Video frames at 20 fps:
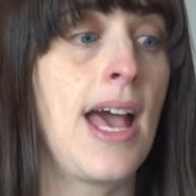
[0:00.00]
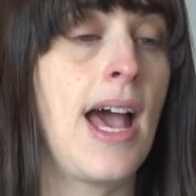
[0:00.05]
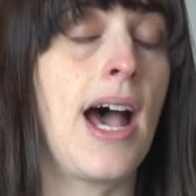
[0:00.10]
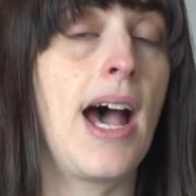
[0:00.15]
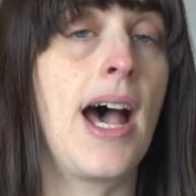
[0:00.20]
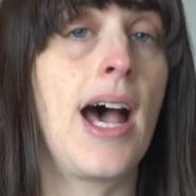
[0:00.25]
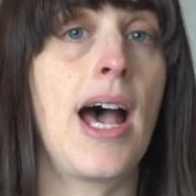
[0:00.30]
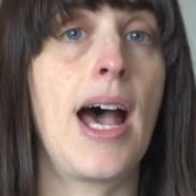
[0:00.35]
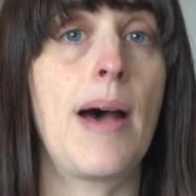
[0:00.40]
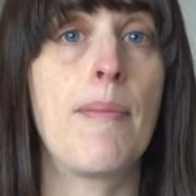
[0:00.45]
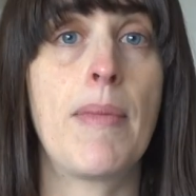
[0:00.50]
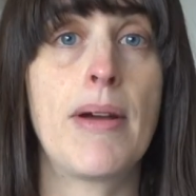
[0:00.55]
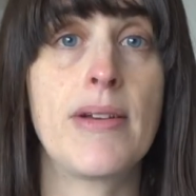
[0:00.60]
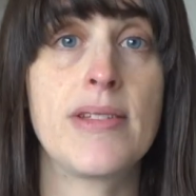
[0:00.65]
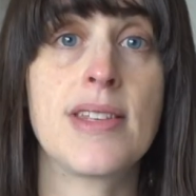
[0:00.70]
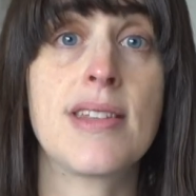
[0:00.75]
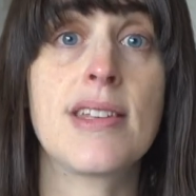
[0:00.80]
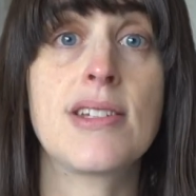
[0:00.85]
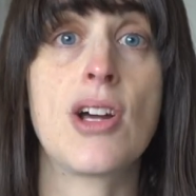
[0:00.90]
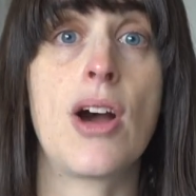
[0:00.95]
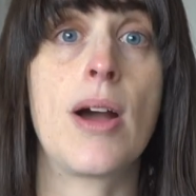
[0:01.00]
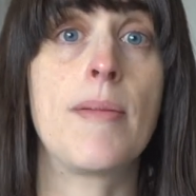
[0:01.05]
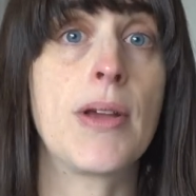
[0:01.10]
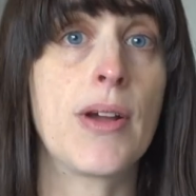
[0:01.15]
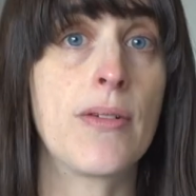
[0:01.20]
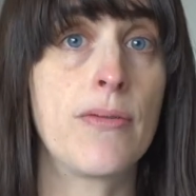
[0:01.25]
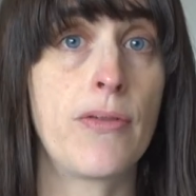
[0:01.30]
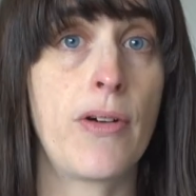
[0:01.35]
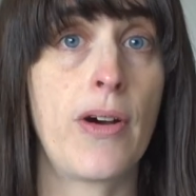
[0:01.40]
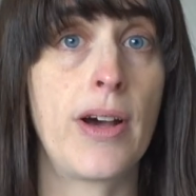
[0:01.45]
And most of the time you
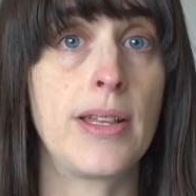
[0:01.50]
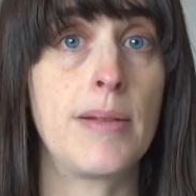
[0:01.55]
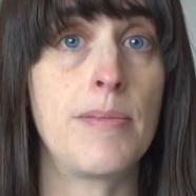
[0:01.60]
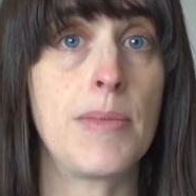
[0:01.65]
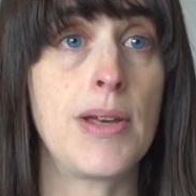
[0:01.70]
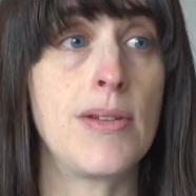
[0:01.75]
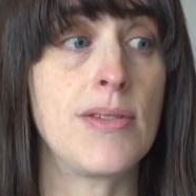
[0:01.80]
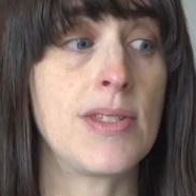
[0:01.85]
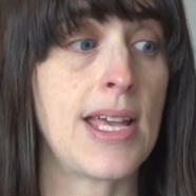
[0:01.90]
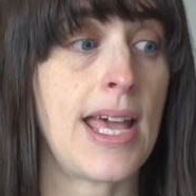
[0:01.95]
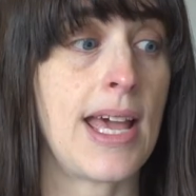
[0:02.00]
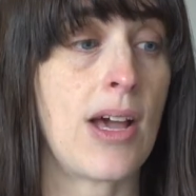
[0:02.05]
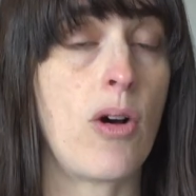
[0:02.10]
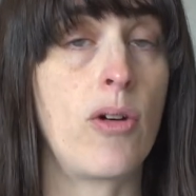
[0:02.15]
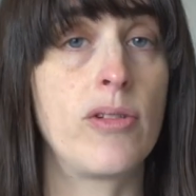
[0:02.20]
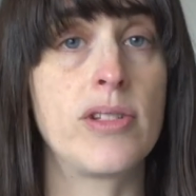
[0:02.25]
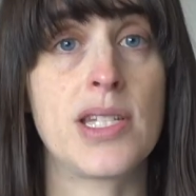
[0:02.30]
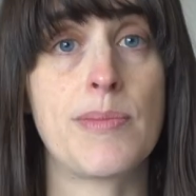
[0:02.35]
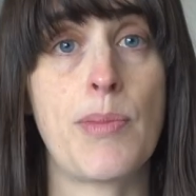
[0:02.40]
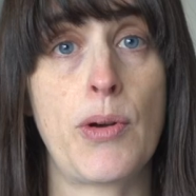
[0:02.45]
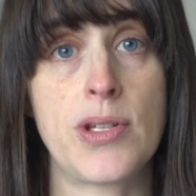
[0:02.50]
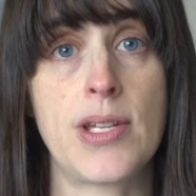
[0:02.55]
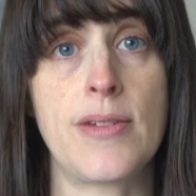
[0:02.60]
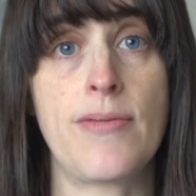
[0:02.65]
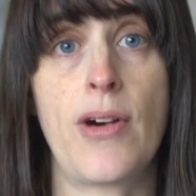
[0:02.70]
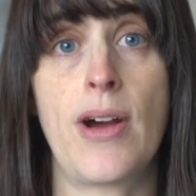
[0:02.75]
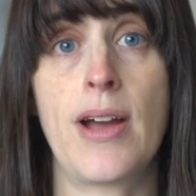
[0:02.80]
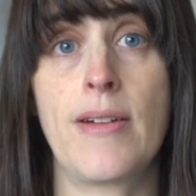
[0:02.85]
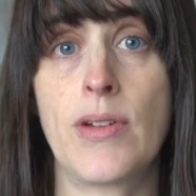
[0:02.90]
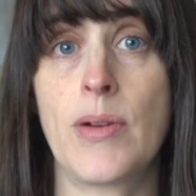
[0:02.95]
can find the music on
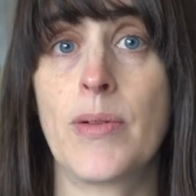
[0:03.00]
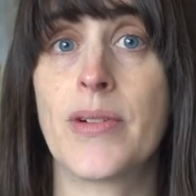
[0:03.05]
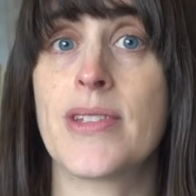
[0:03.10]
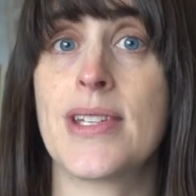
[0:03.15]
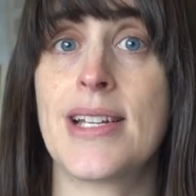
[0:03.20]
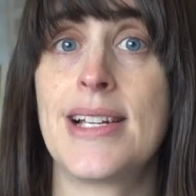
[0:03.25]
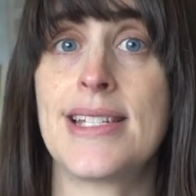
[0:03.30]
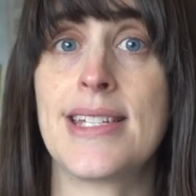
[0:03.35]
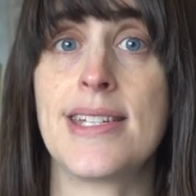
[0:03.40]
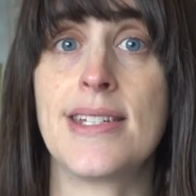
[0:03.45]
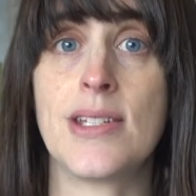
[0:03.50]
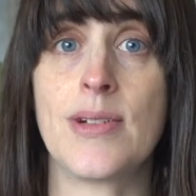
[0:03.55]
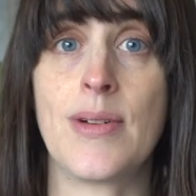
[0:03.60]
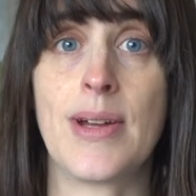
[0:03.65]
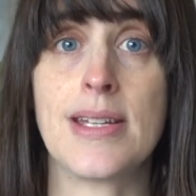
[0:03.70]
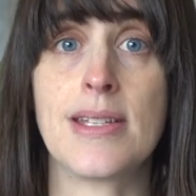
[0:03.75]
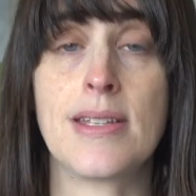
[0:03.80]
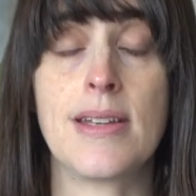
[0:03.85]
Spotify if you want to listen to it.